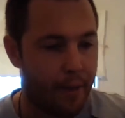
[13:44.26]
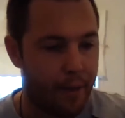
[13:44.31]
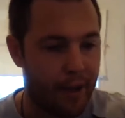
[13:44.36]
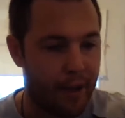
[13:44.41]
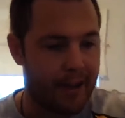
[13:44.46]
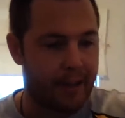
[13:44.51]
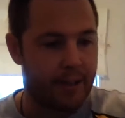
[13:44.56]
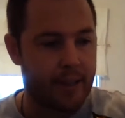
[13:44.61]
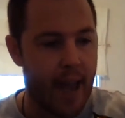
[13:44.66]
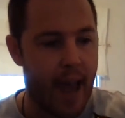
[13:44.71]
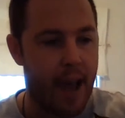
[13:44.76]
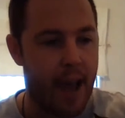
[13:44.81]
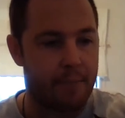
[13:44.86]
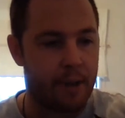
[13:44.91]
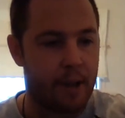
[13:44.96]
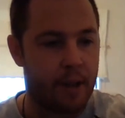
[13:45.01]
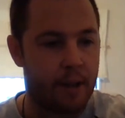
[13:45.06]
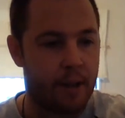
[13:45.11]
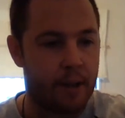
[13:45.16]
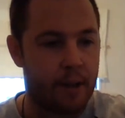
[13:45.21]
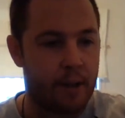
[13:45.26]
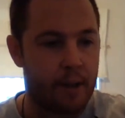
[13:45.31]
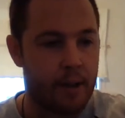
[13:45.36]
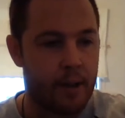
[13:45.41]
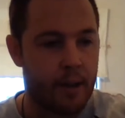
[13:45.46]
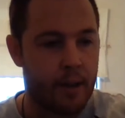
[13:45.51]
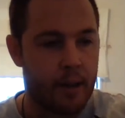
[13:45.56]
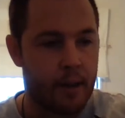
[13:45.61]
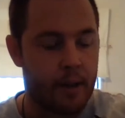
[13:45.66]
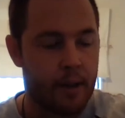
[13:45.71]
things happening
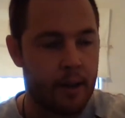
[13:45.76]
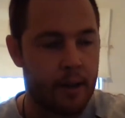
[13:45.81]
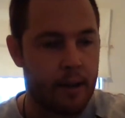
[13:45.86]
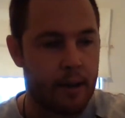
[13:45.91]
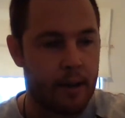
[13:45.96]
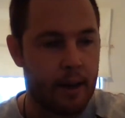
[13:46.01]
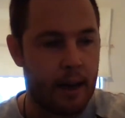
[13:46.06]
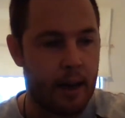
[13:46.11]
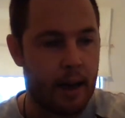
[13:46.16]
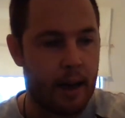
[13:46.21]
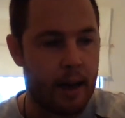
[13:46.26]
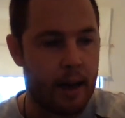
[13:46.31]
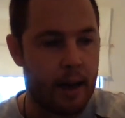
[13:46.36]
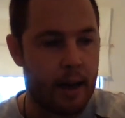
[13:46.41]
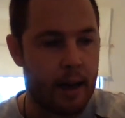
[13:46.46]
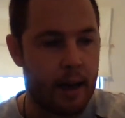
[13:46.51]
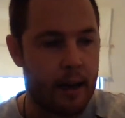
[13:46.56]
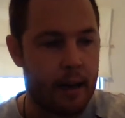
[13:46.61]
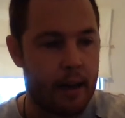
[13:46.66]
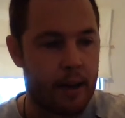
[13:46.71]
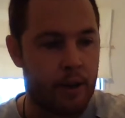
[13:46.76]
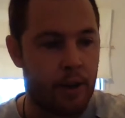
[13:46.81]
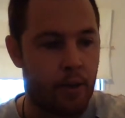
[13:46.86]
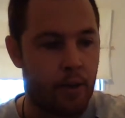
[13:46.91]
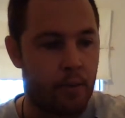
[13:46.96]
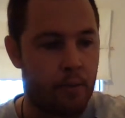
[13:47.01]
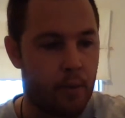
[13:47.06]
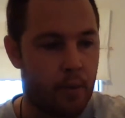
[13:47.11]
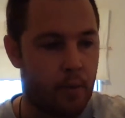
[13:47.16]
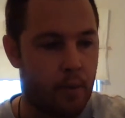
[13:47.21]
you
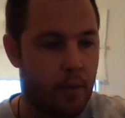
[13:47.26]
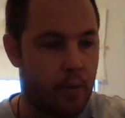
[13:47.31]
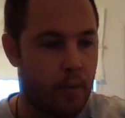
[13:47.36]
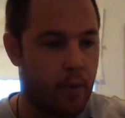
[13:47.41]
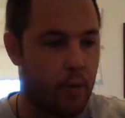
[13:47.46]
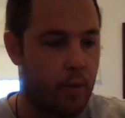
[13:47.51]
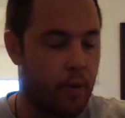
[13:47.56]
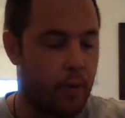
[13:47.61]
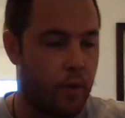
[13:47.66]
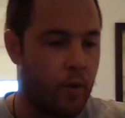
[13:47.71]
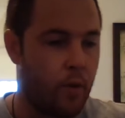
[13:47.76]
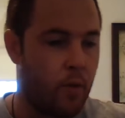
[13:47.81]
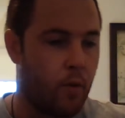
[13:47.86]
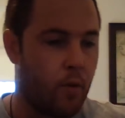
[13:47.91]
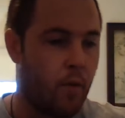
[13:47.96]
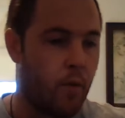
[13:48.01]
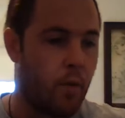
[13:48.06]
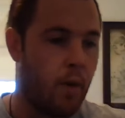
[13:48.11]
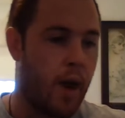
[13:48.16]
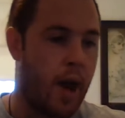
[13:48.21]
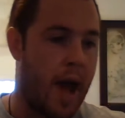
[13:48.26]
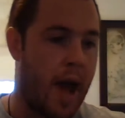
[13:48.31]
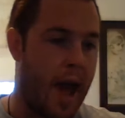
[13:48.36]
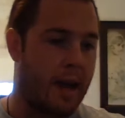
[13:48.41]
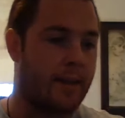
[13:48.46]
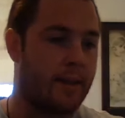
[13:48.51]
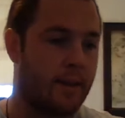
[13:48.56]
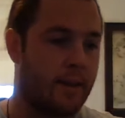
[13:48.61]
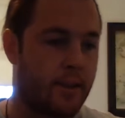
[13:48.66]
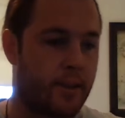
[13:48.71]
know,
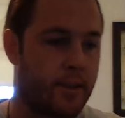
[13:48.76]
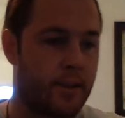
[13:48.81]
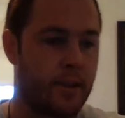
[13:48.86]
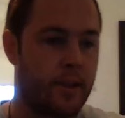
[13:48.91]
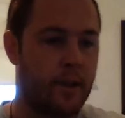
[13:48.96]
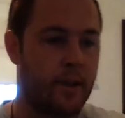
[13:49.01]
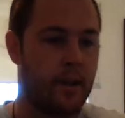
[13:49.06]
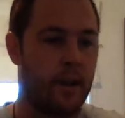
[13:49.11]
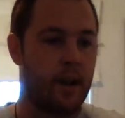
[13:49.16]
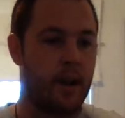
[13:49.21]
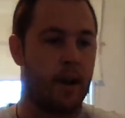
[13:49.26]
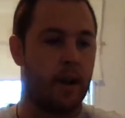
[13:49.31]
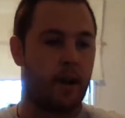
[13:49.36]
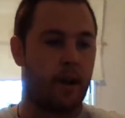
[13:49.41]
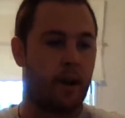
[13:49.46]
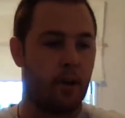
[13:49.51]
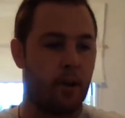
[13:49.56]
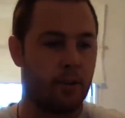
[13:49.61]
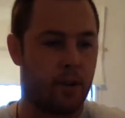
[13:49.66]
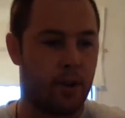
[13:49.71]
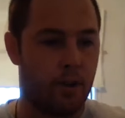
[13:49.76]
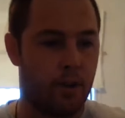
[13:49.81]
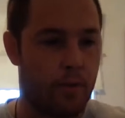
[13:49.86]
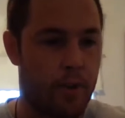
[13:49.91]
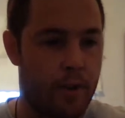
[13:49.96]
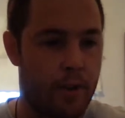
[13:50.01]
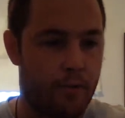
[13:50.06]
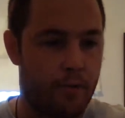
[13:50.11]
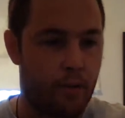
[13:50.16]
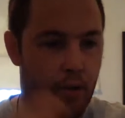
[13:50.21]
as a culture,
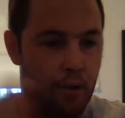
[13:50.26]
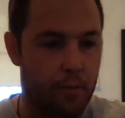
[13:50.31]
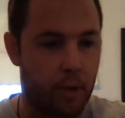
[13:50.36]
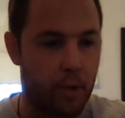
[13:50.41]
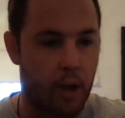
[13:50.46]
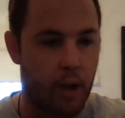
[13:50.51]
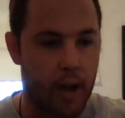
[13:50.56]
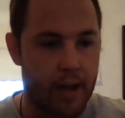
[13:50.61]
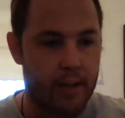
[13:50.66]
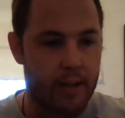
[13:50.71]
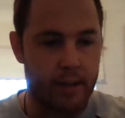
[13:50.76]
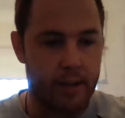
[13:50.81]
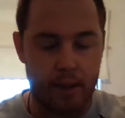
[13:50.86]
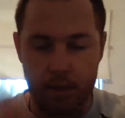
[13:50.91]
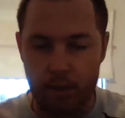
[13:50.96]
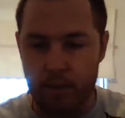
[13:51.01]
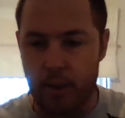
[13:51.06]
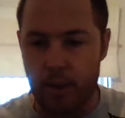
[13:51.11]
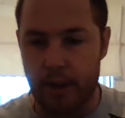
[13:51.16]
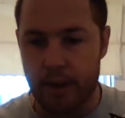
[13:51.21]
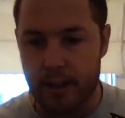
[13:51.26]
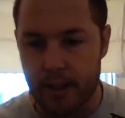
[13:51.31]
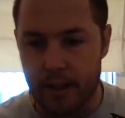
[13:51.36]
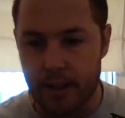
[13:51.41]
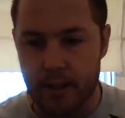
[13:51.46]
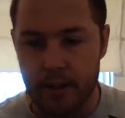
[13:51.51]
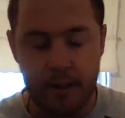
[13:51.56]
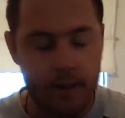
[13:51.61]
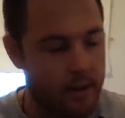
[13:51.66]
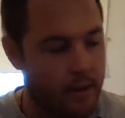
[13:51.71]
we have normalized those
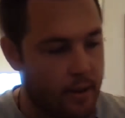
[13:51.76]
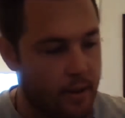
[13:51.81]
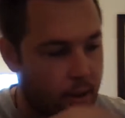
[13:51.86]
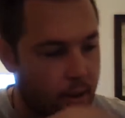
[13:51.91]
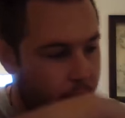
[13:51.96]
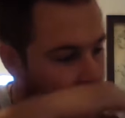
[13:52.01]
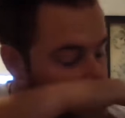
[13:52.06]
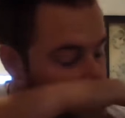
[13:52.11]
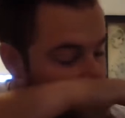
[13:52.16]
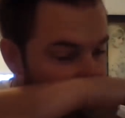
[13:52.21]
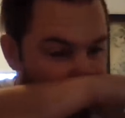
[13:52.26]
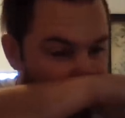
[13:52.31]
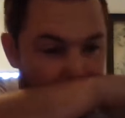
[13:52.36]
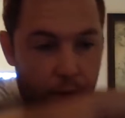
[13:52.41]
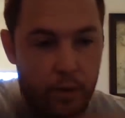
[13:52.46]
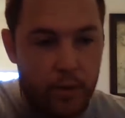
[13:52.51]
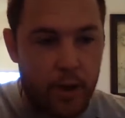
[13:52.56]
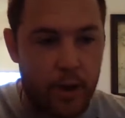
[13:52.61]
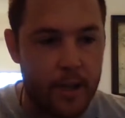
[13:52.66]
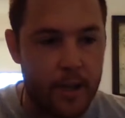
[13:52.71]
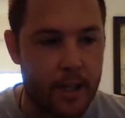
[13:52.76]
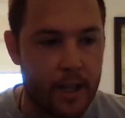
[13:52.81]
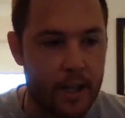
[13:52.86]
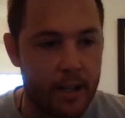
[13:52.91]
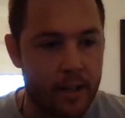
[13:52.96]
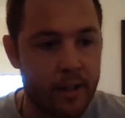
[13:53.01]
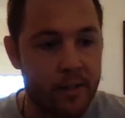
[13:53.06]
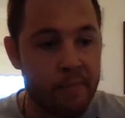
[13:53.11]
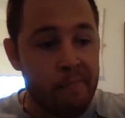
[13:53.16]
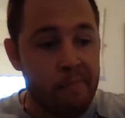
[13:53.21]
ideals, those
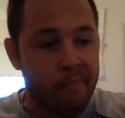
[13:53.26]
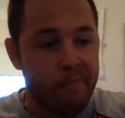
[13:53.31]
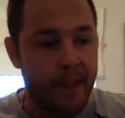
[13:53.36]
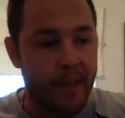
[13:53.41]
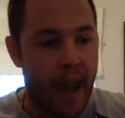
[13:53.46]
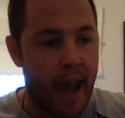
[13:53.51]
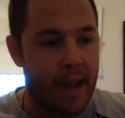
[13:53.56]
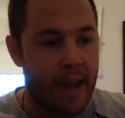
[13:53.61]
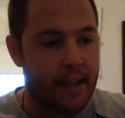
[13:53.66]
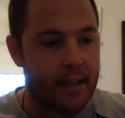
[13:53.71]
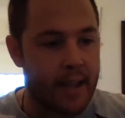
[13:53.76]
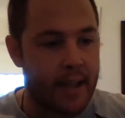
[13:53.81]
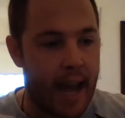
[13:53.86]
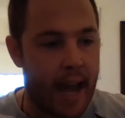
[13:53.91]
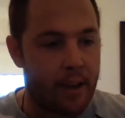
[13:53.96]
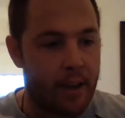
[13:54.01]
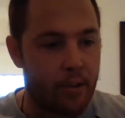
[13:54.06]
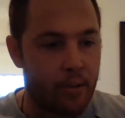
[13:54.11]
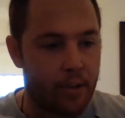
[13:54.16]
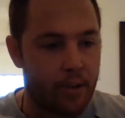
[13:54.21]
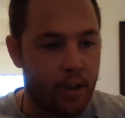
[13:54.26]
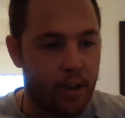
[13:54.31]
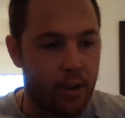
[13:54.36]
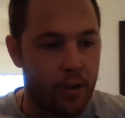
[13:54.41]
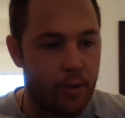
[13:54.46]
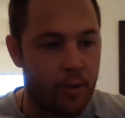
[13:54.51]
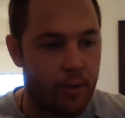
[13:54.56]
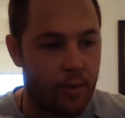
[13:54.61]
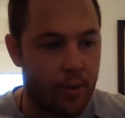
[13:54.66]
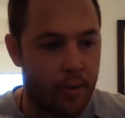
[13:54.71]
ideas, and
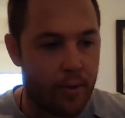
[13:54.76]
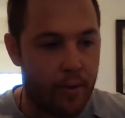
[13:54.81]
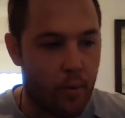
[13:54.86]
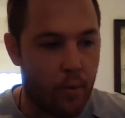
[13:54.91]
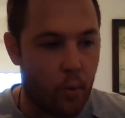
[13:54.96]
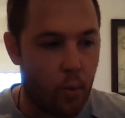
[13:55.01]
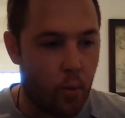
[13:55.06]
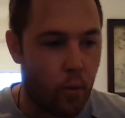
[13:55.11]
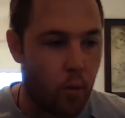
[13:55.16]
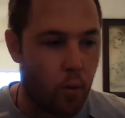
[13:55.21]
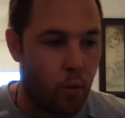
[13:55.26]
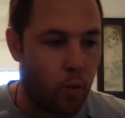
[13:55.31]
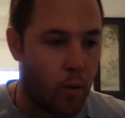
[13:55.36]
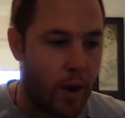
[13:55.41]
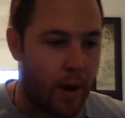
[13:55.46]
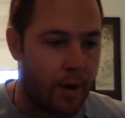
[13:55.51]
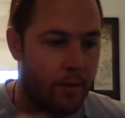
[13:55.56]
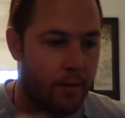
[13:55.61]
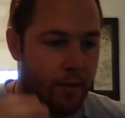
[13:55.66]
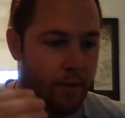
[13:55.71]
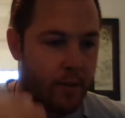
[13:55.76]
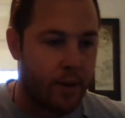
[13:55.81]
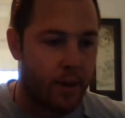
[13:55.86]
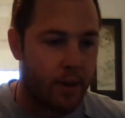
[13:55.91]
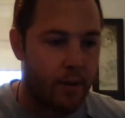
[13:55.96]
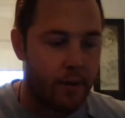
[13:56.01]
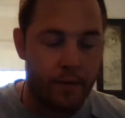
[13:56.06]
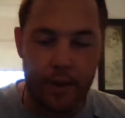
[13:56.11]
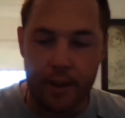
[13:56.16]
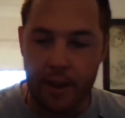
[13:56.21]
also when, you
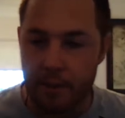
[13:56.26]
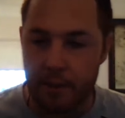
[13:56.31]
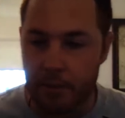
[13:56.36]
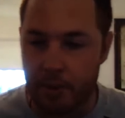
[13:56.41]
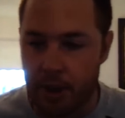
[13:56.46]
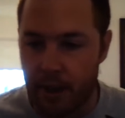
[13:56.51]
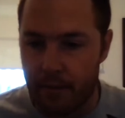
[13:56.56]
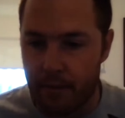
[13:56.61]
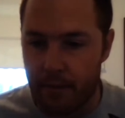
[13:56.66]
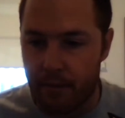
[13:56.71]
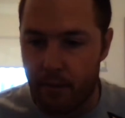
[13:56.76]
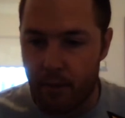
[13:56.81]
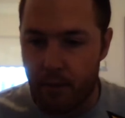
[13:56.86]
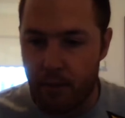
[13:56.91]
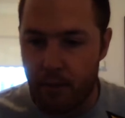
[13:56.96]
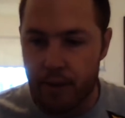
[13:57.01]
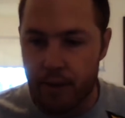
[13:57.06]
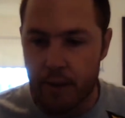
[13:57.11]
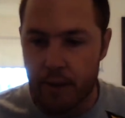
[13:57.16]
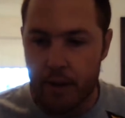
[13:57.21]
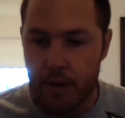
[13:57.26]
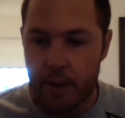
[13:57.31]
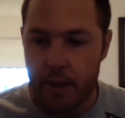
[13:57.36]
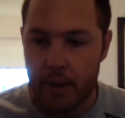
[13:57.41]
know, victims come forward,